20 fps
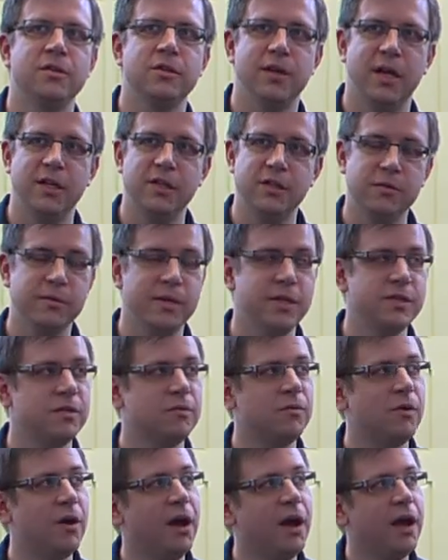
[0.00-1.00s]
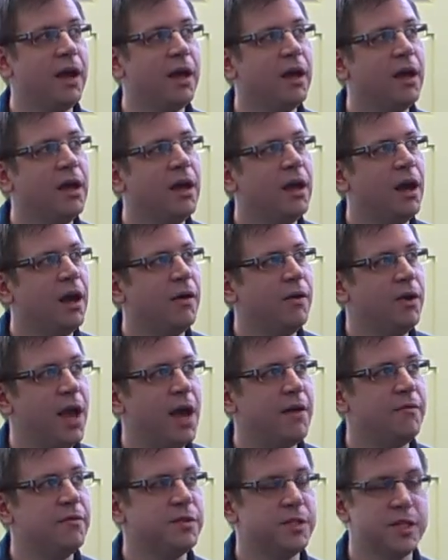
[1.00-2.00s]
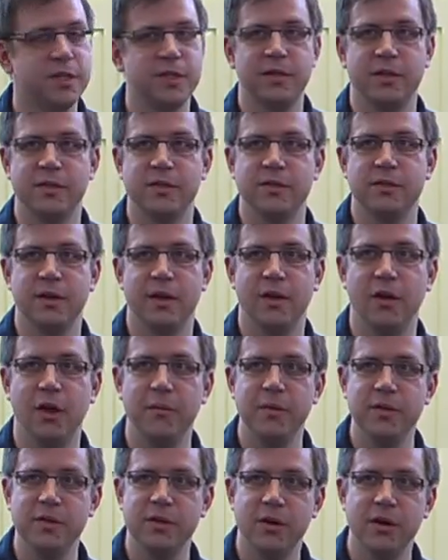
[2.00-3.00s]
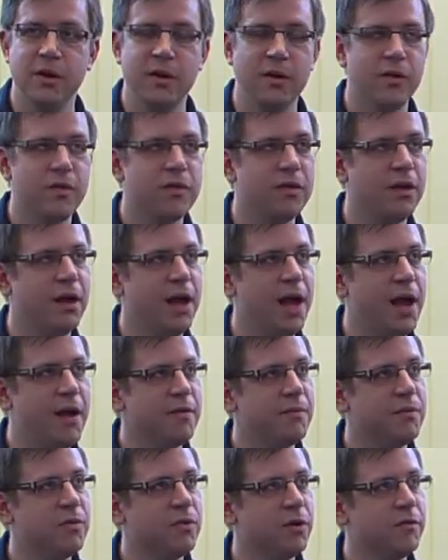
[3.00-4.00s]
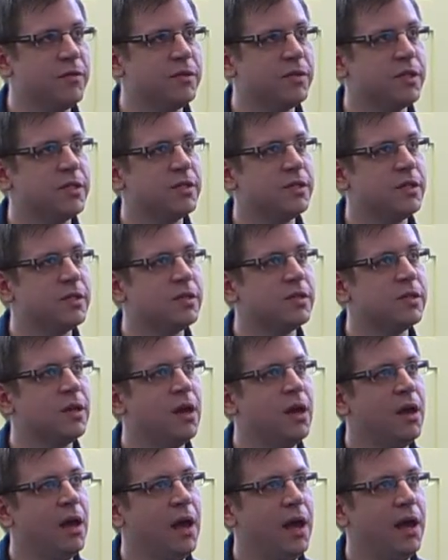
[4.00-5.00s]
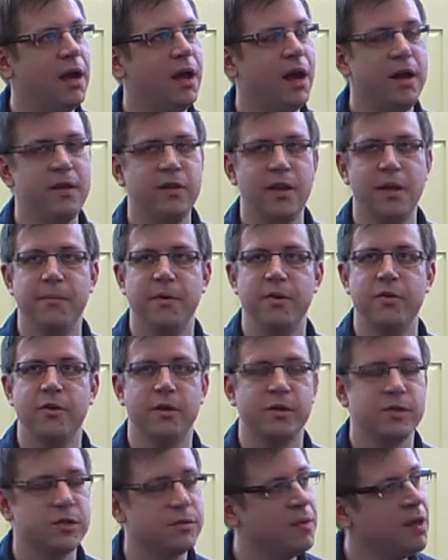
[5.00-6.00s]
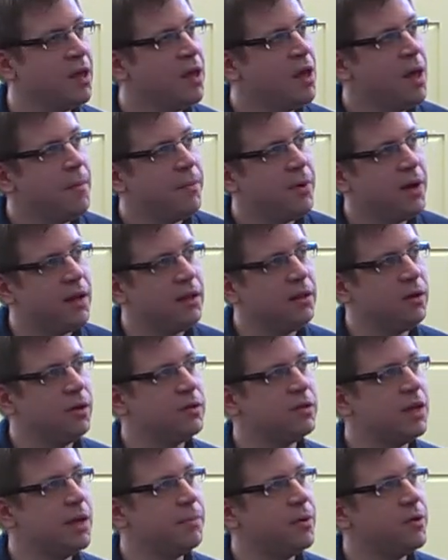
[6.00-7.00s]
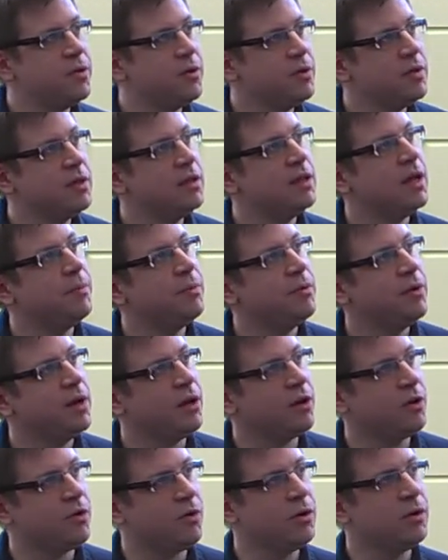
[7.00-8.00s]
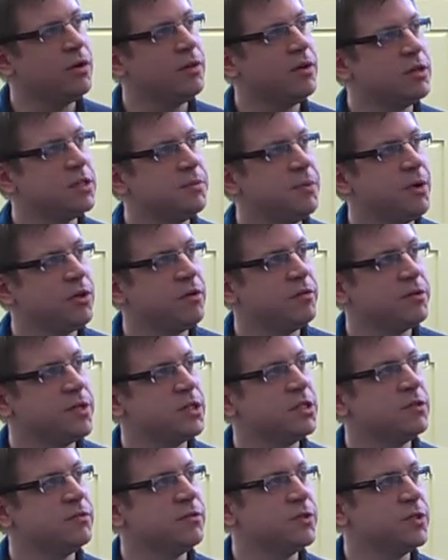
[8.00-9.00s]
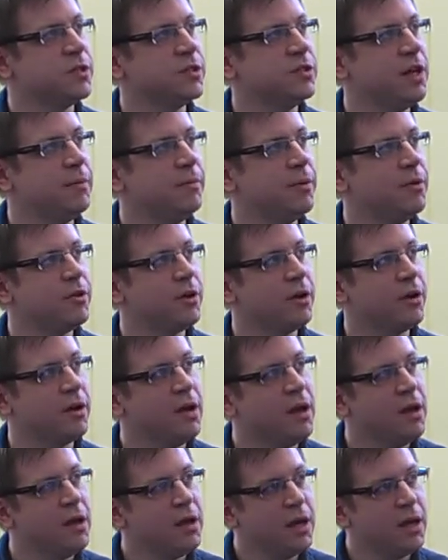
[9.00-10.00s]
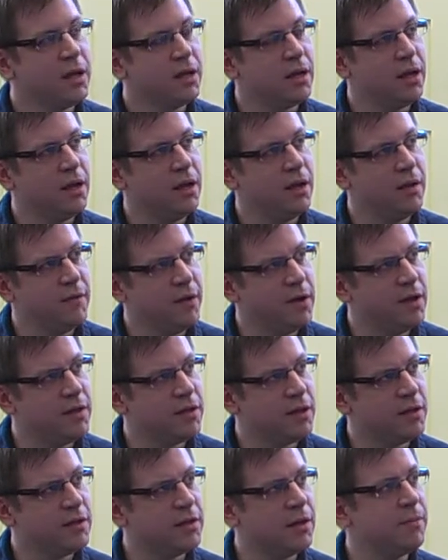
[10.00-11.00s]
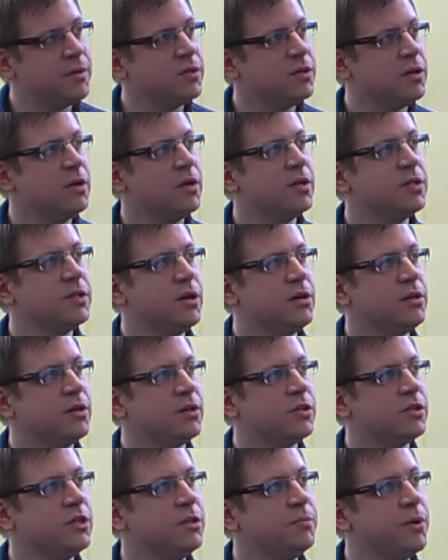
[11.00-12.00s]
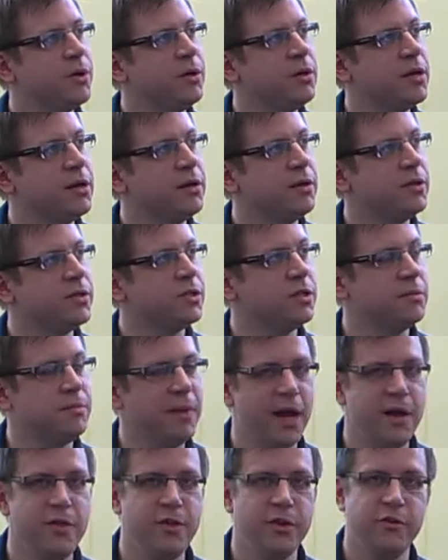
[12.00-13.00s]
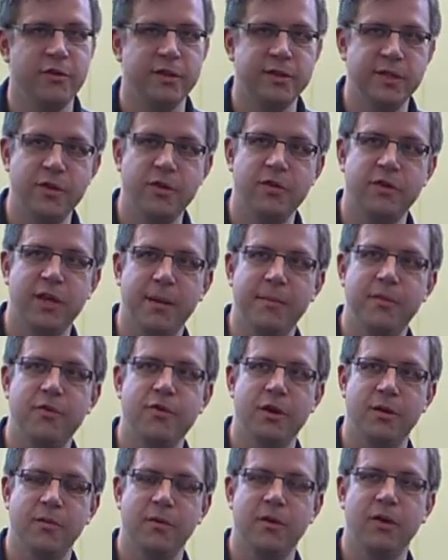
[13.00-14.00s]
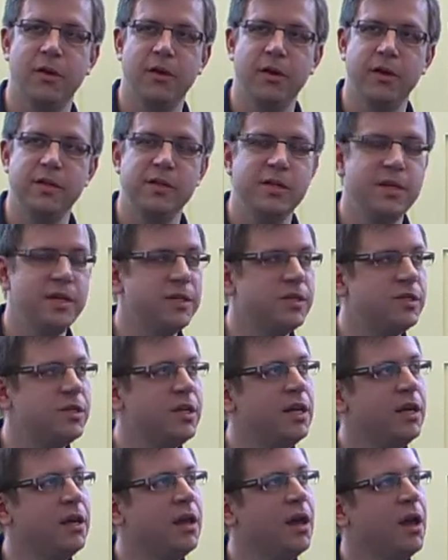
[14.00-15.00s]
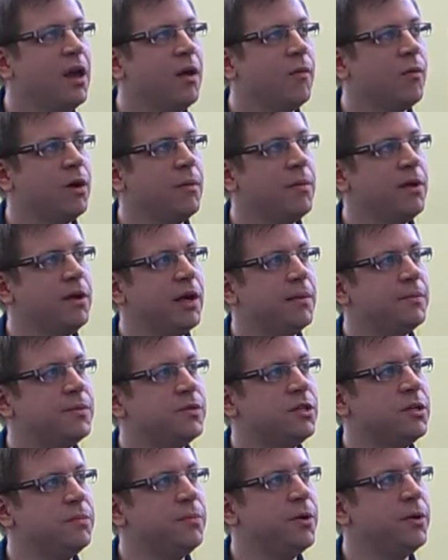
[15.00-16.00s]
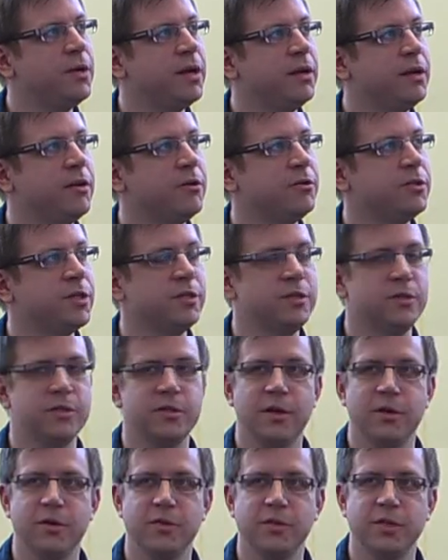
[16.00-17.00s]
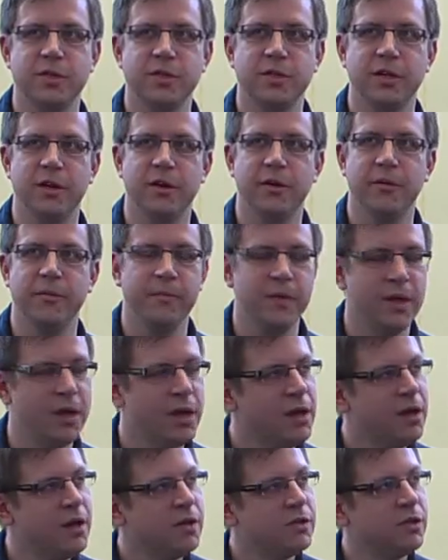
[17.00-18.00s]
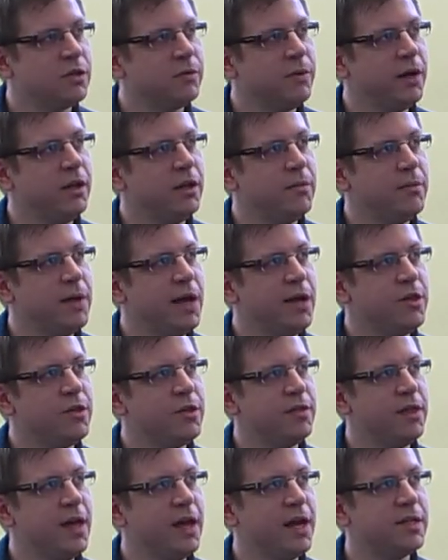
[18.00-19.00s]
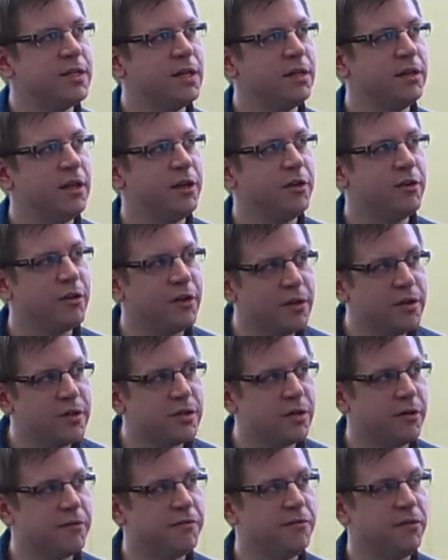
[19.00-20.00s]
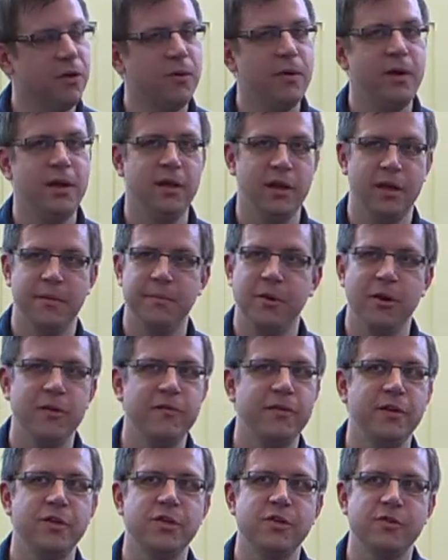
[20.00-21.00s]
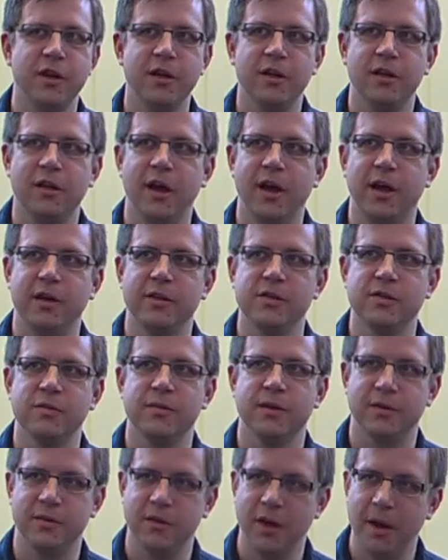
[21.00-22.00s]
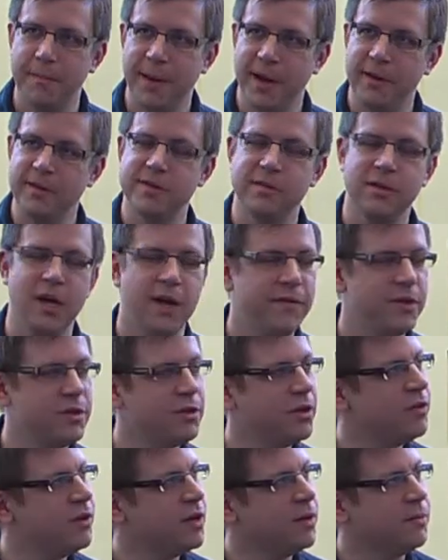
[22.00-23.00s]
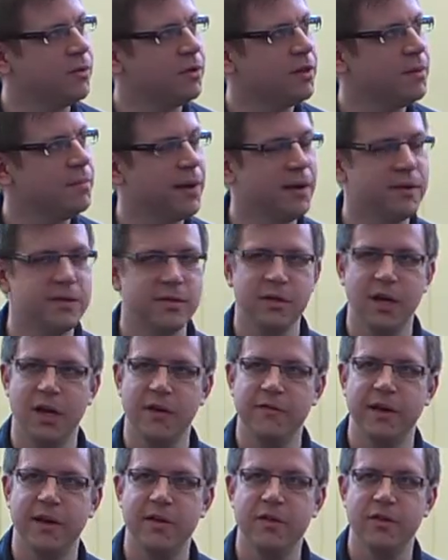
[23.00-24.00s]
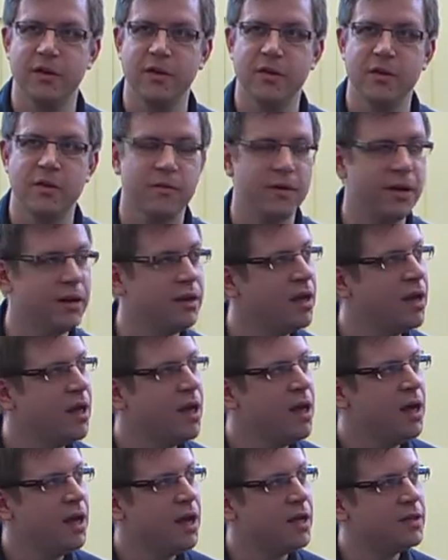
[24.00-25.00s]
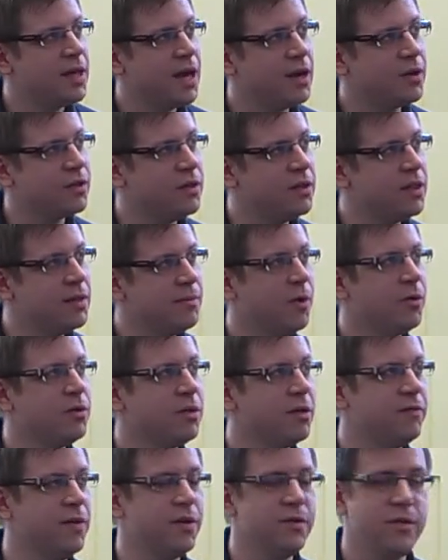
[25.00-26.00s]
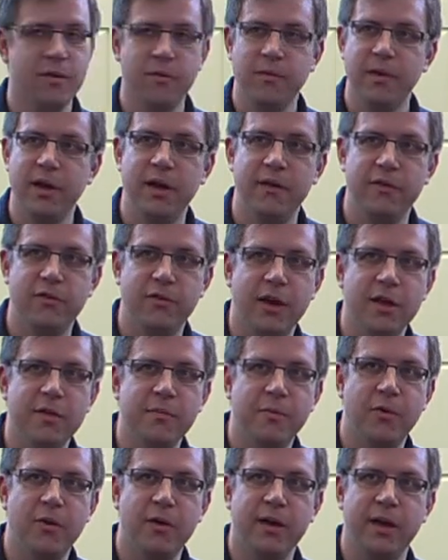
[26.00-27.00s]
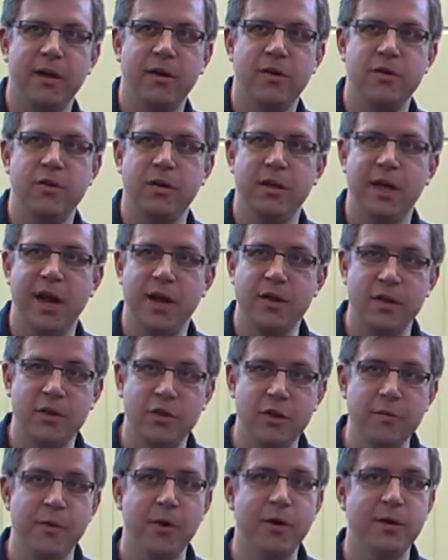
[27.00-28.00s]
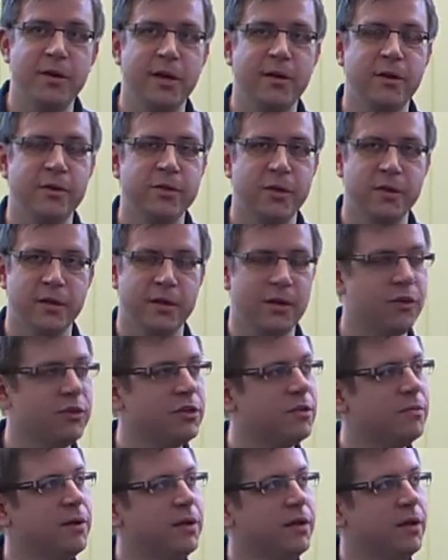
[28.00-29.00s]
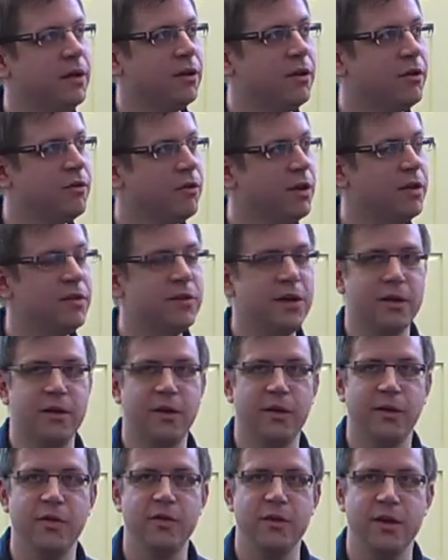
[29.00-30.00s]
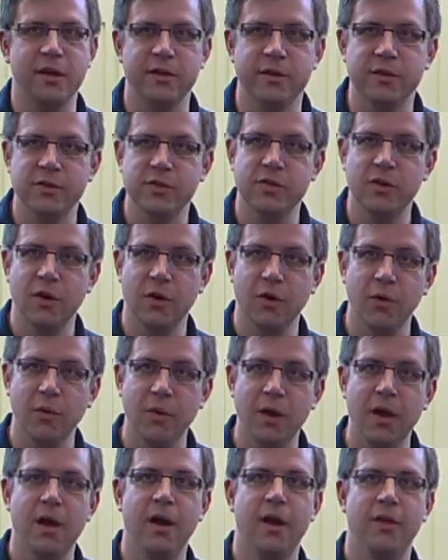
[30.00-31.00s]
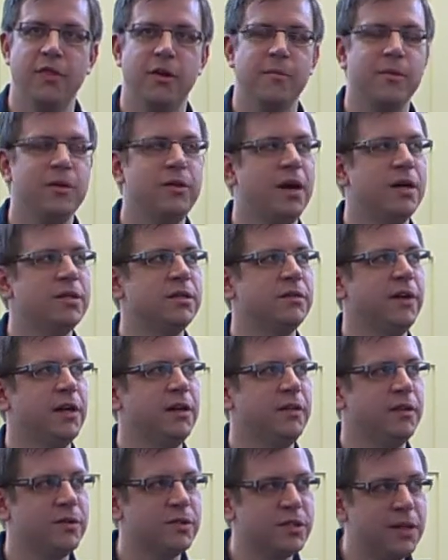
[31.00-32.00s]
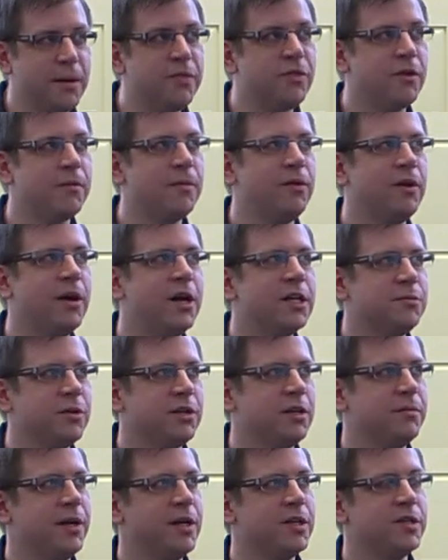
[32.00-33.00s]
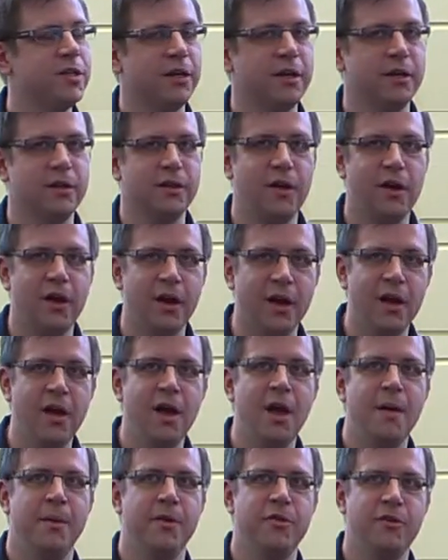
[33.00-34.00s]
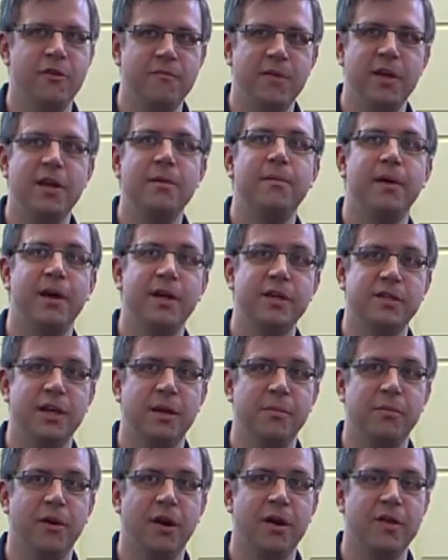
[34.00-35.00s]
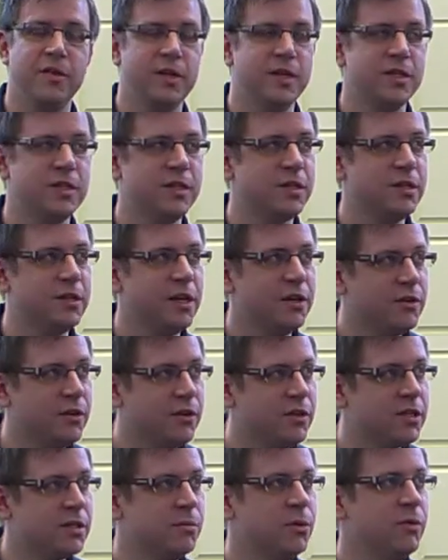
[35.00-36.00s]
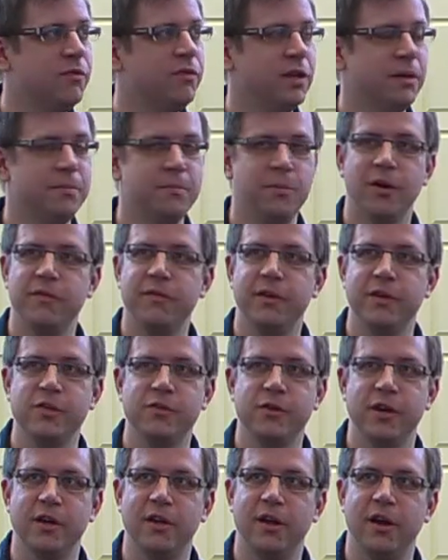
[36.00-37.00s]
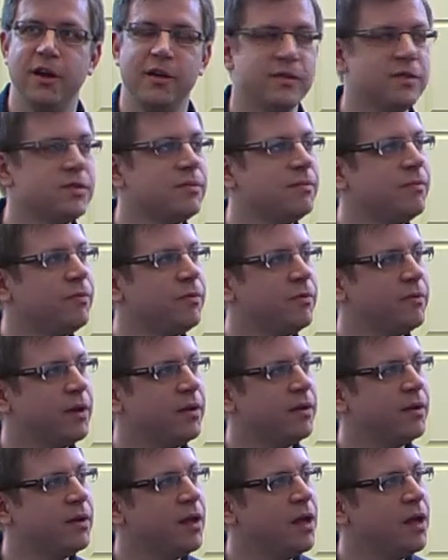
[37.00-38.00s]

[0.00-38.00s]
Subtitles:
So that's the reason why we have resistance. And all materials have some sort of resistance at high temperatures. But at low temperatures, in the upper right-hand corner, there is a picture of resistance versus temperature. And some materials are called superconductors. There's a magic transition temperature we're calling TC, where it becomes superconducting, resistance goes to 0. So the way to imagine that is the electrons are flowing in perfect straight lines, right? They're not bouncing off each other anymore, they're bouncing off edges, right? And it's actually the most efficient way of transporting energy. Actually, superconductors are the ultimate in green technology because there's no thermal loss effectively. There's some thermal loss predicted by the second law, but you've minimized that process because electrons are moving in perfect straight lines, right?